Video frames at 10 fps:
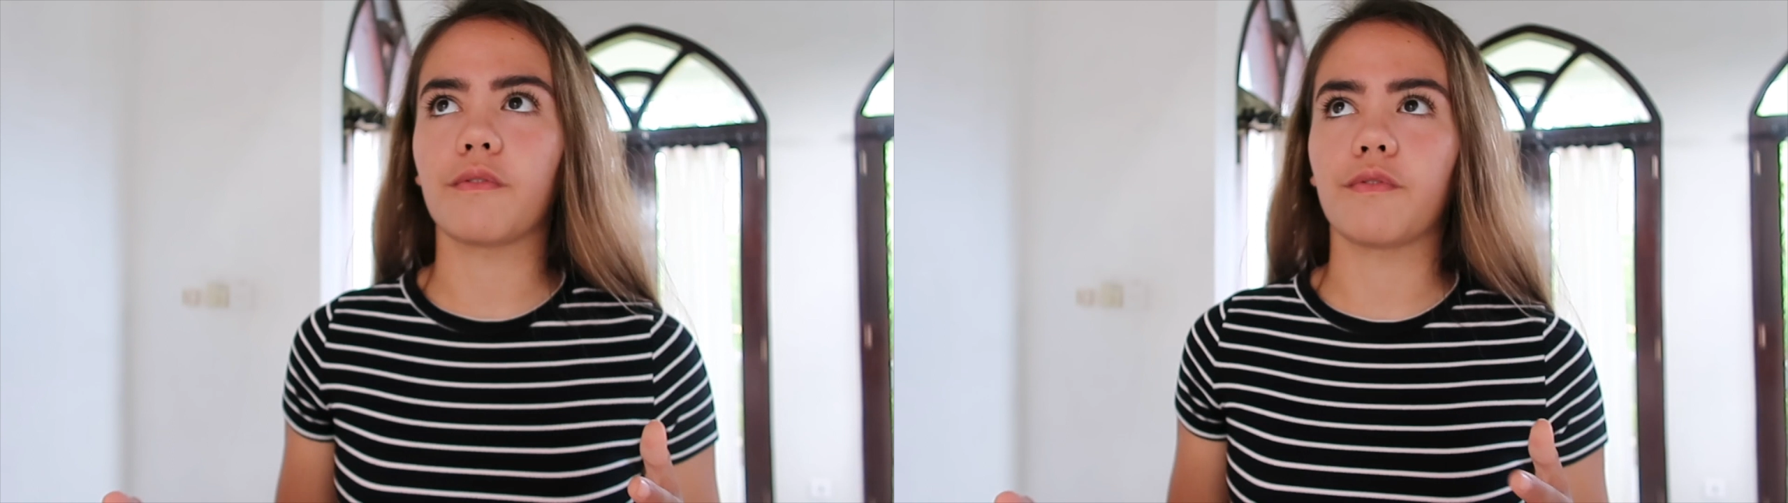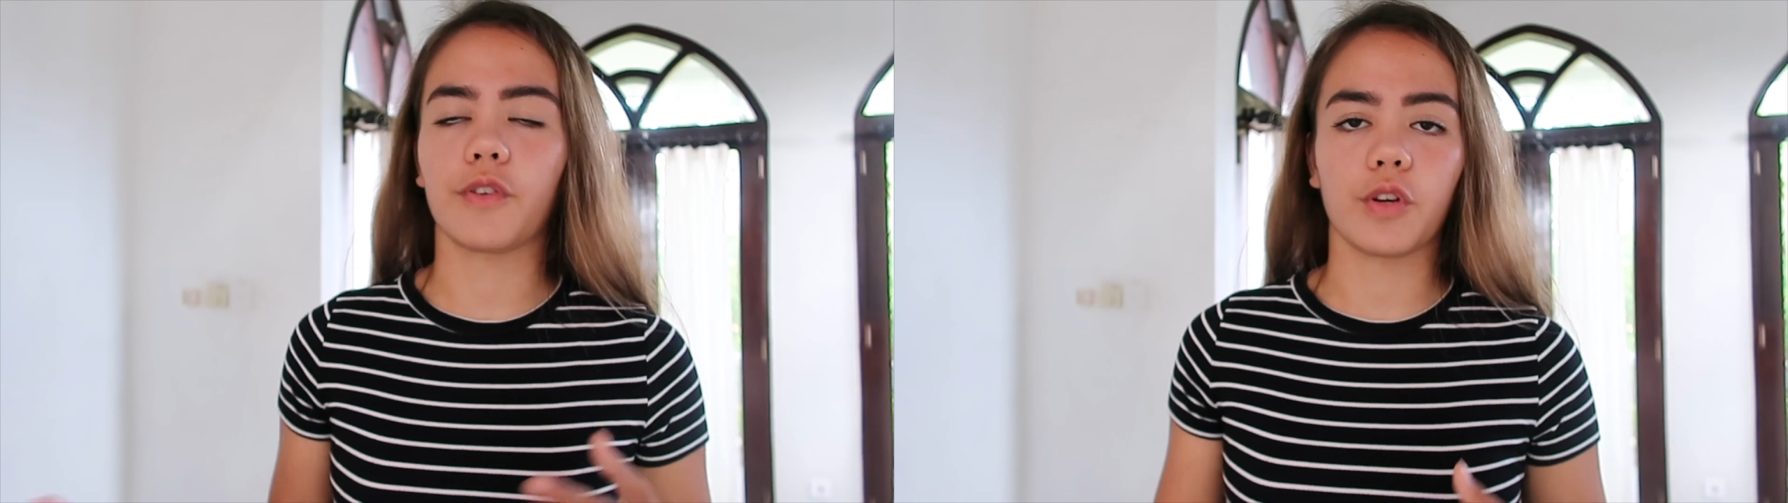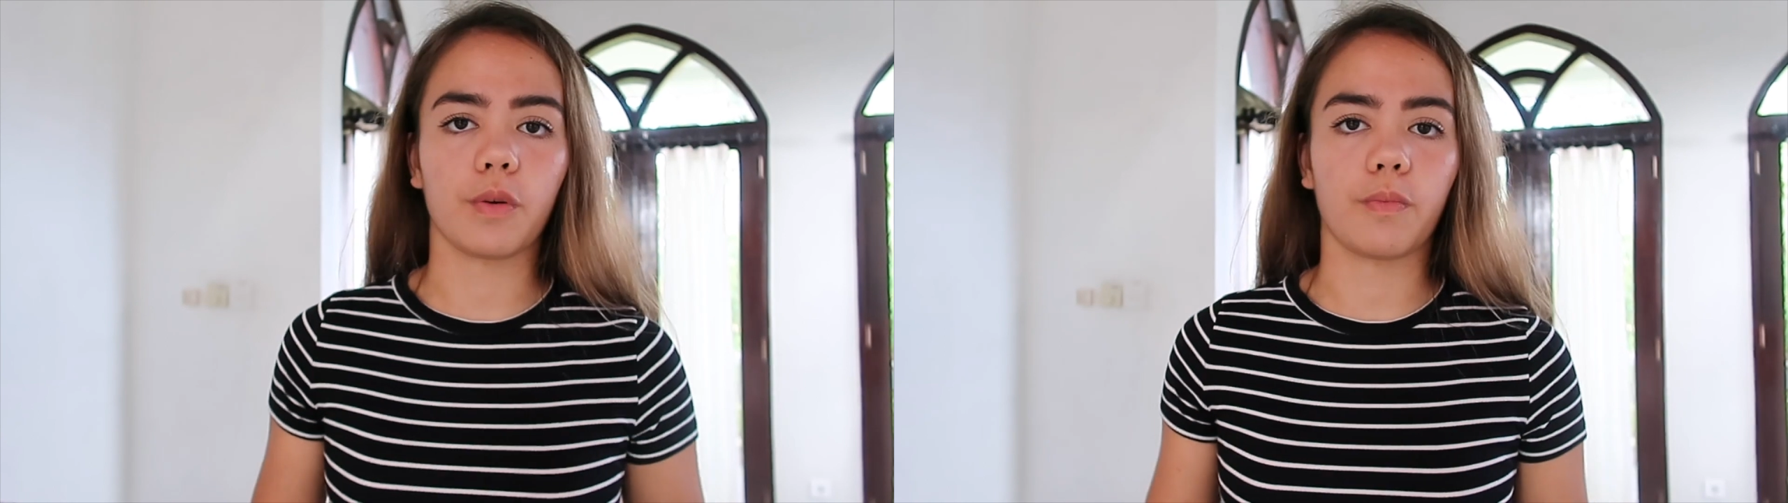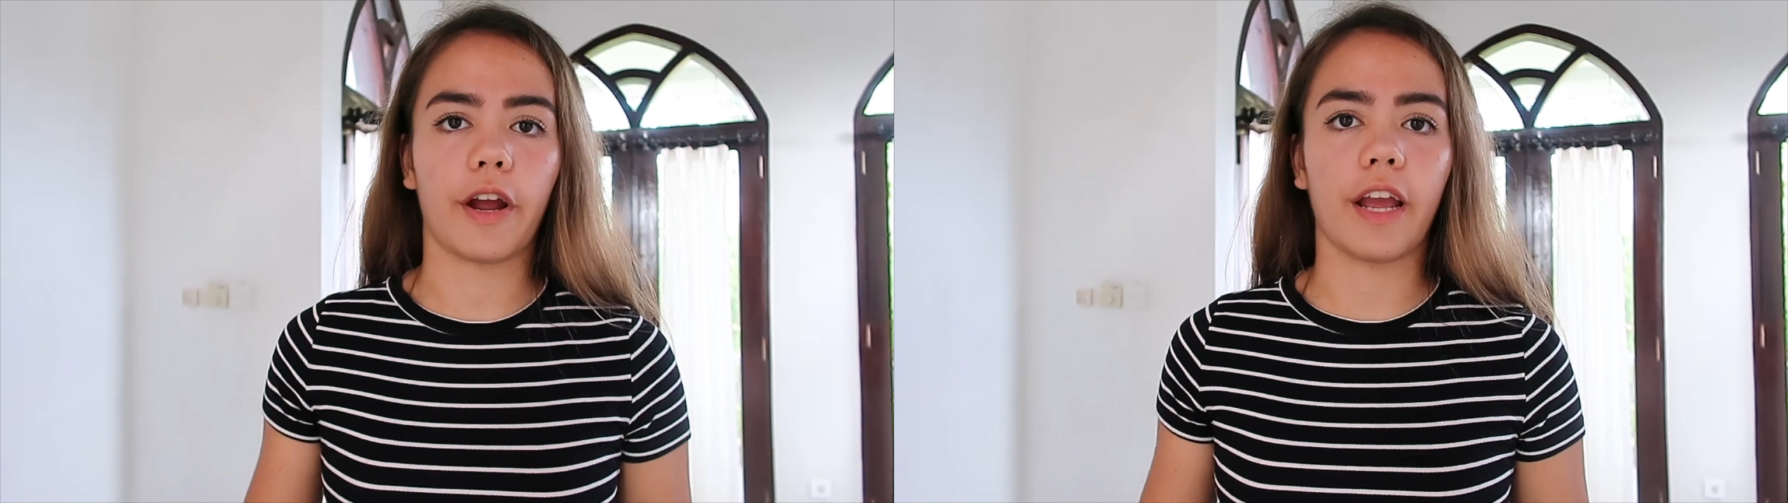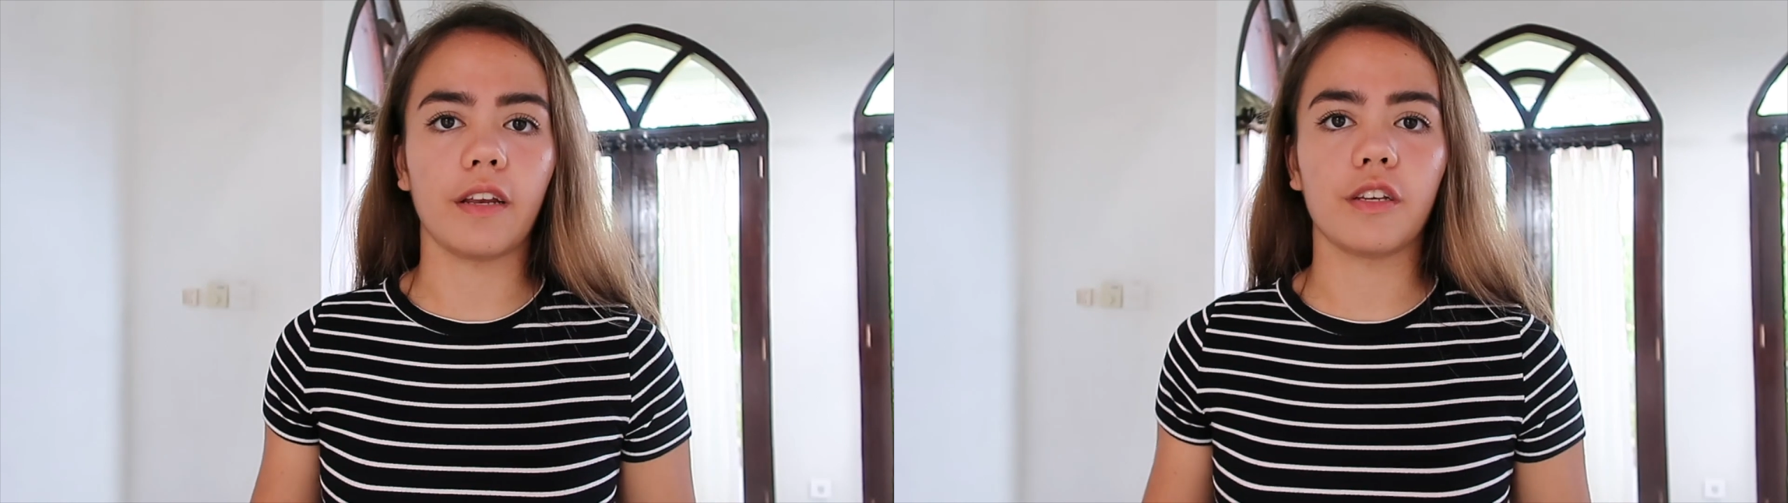for your
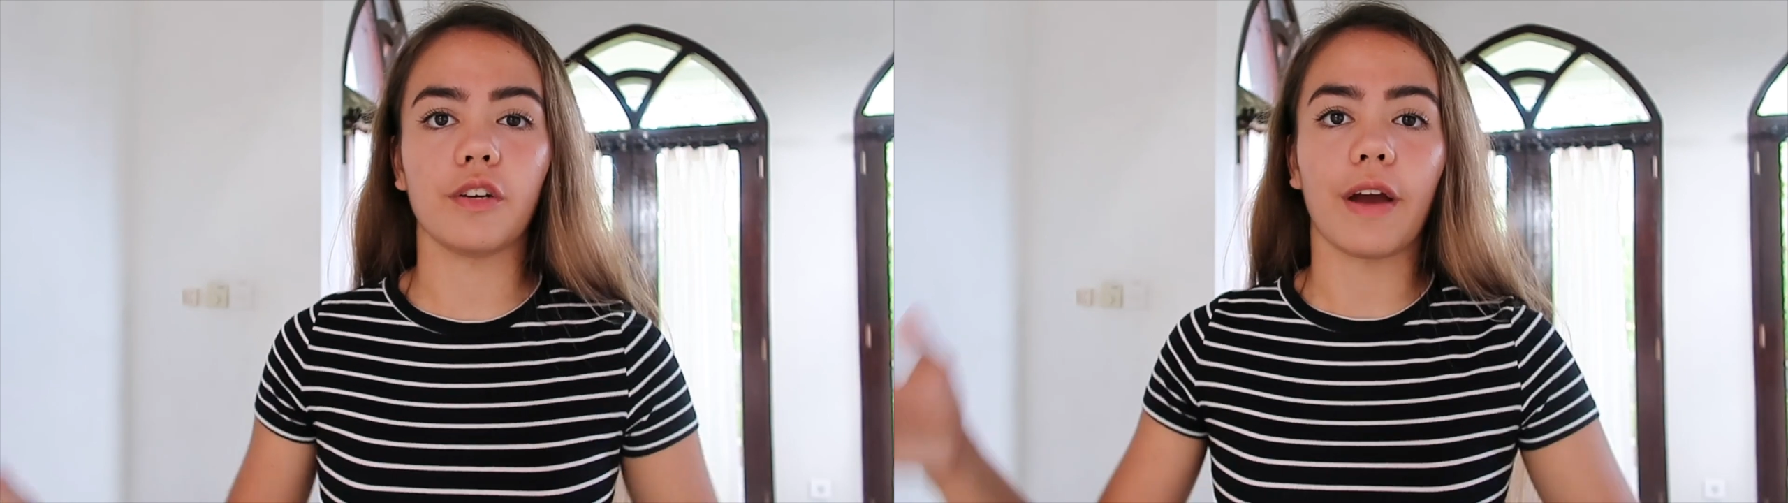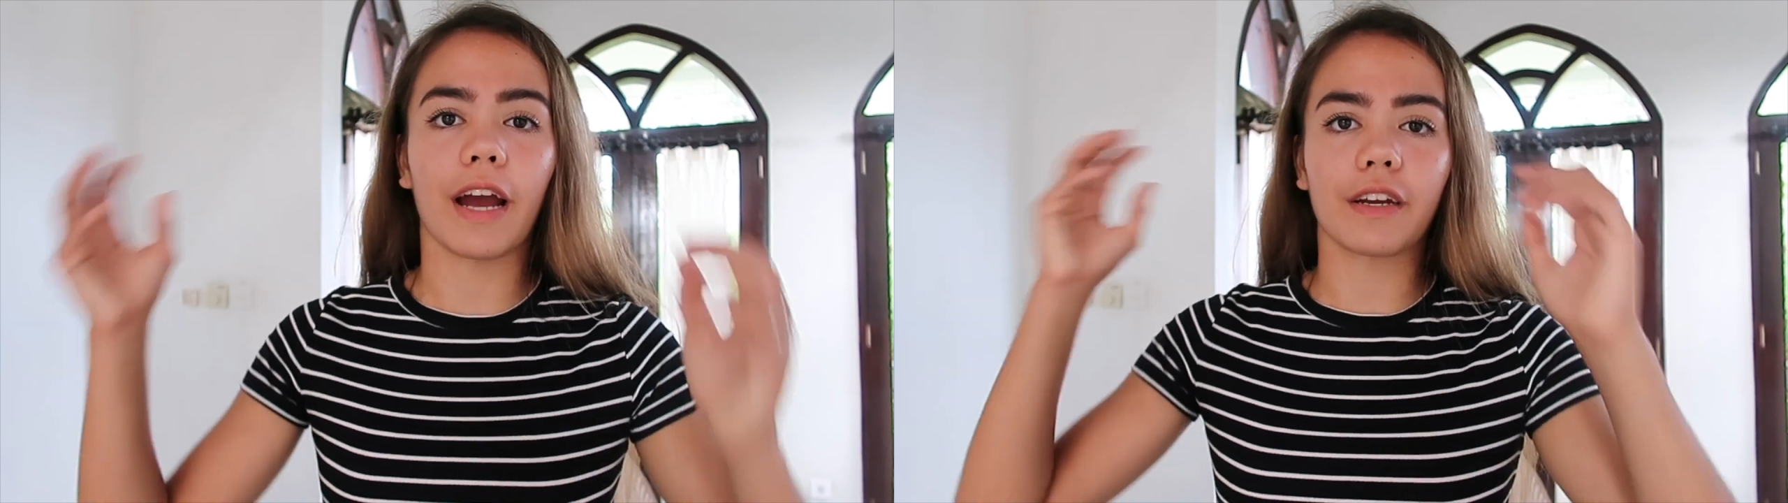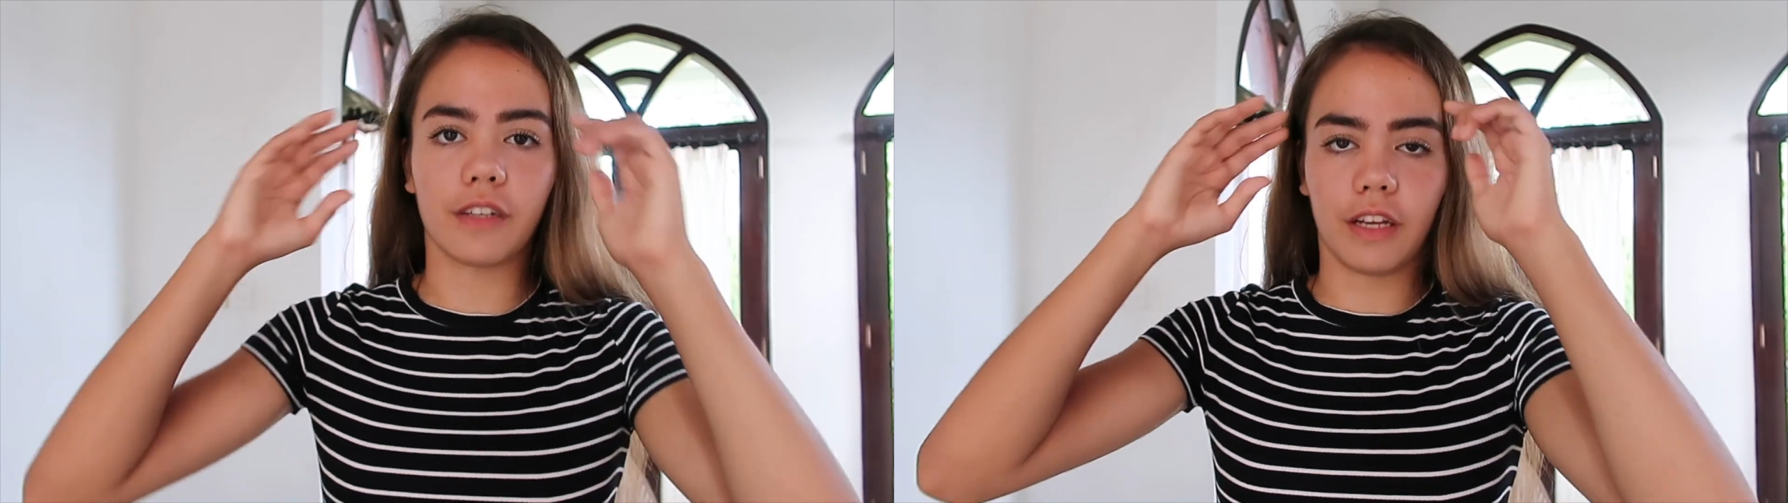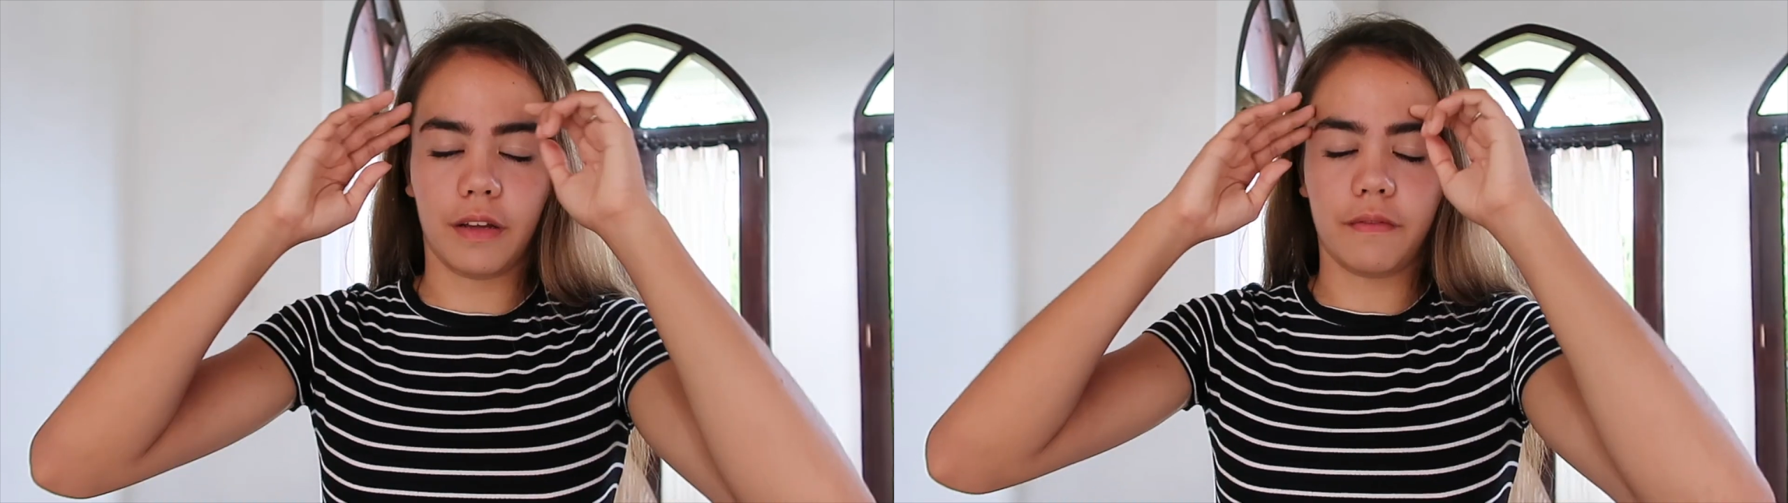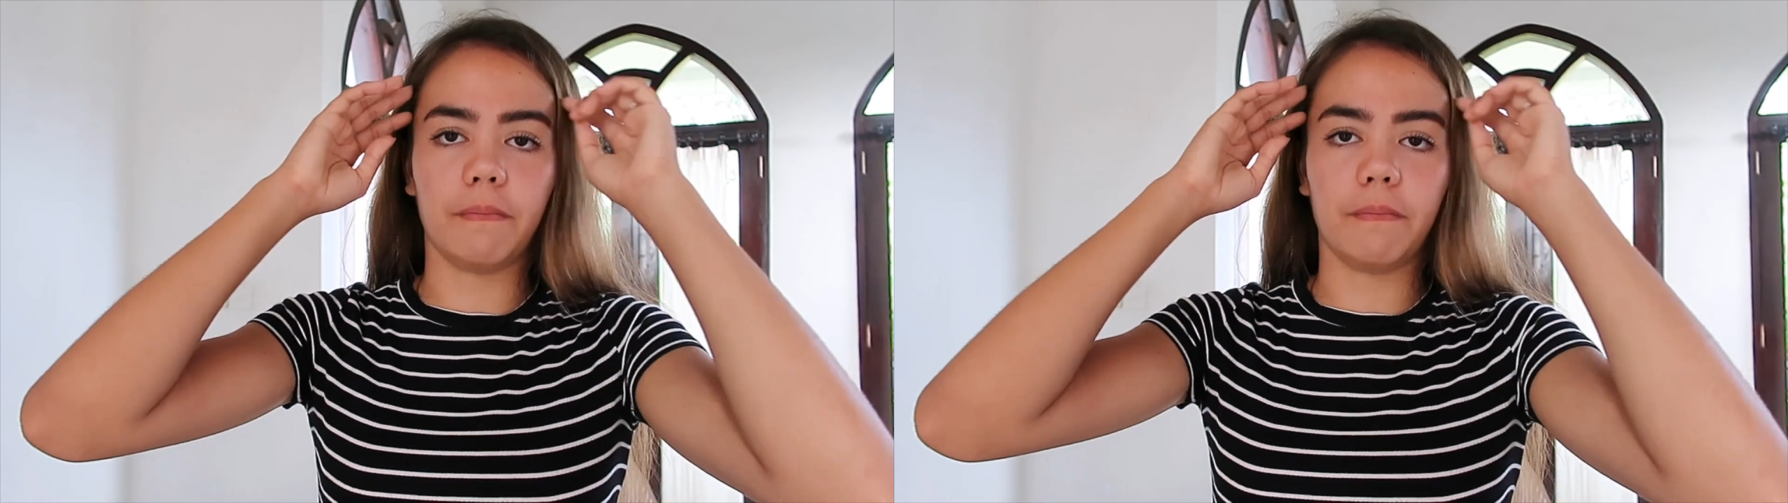brain to actually